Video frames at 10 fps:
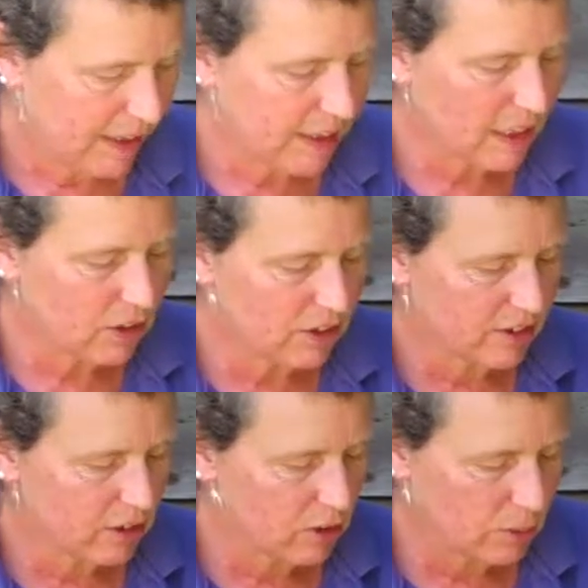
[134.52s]
Yeah, he goes
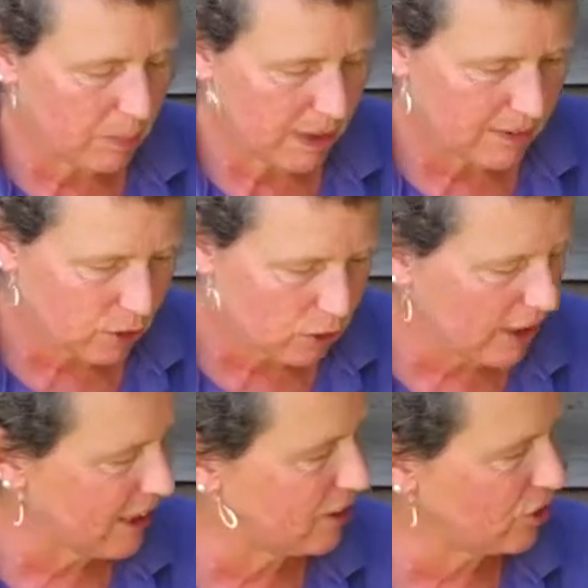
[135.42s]
to a place
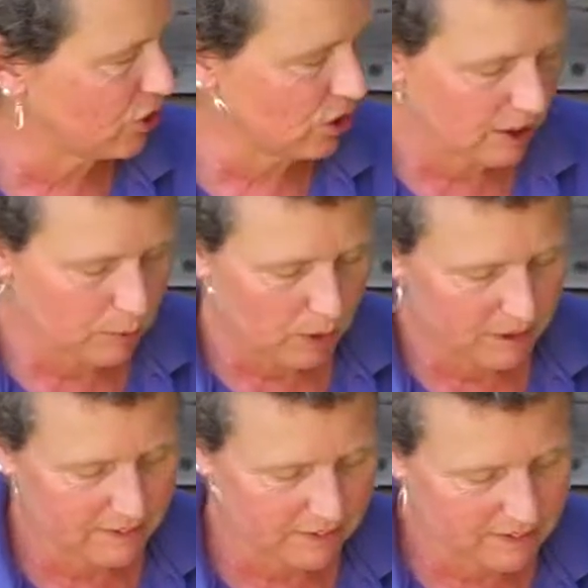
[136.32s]
called Hayshot in
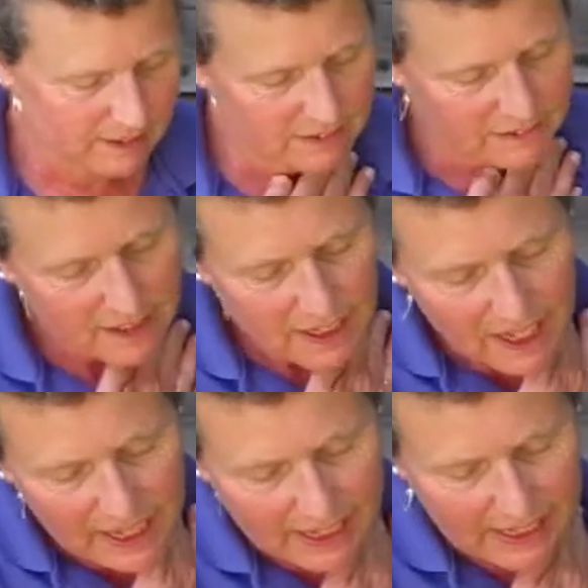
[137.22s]
West Sussex,
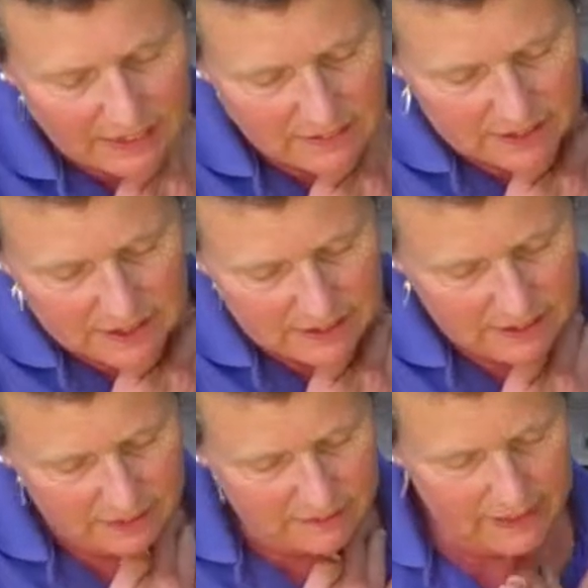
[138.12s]
and
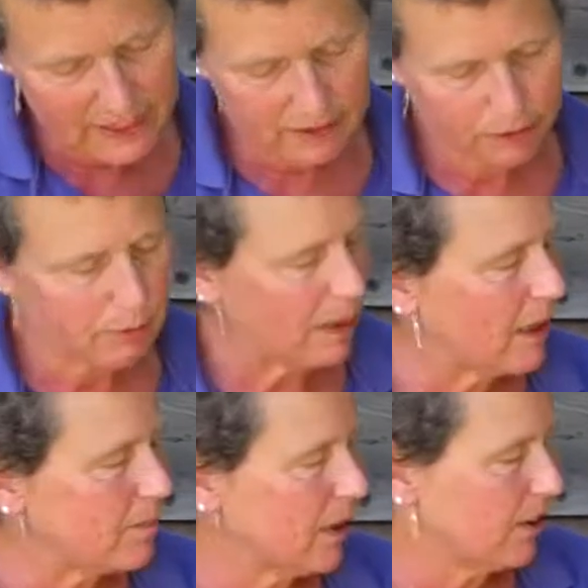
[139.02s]
he's there for
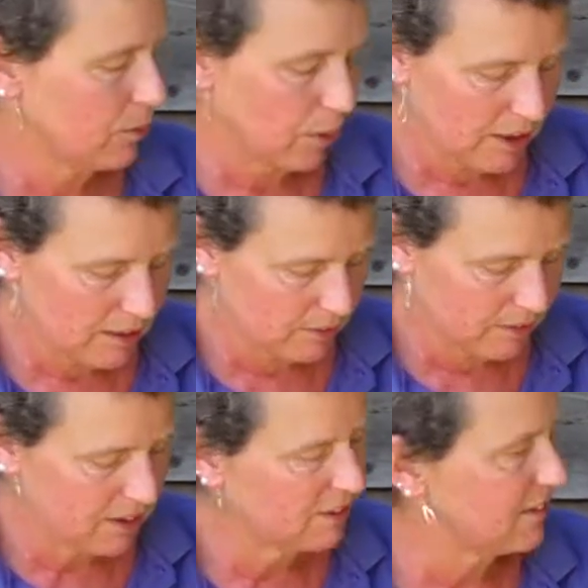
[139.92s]
about a month while he's
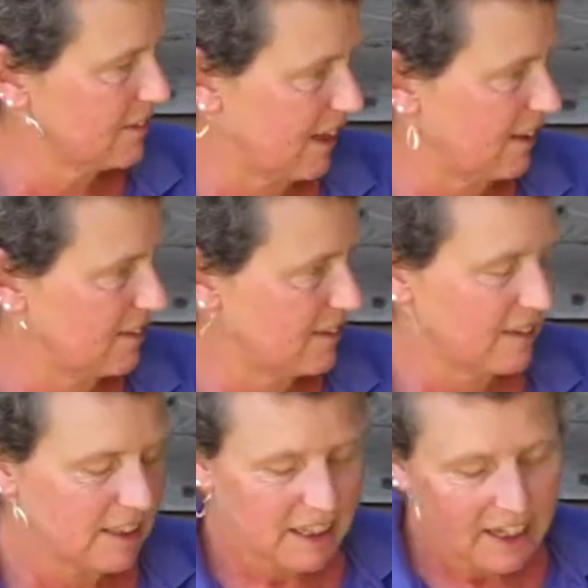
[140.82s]
first assessed.